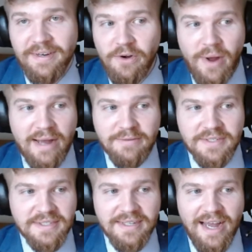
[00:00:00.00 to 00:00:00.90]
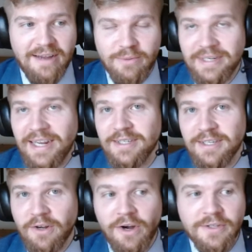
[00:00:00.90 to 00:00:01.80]
you know have us retain
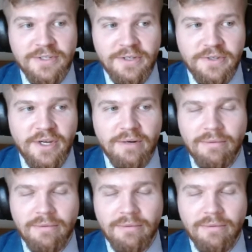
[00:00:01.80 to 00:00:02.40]
us in a consult,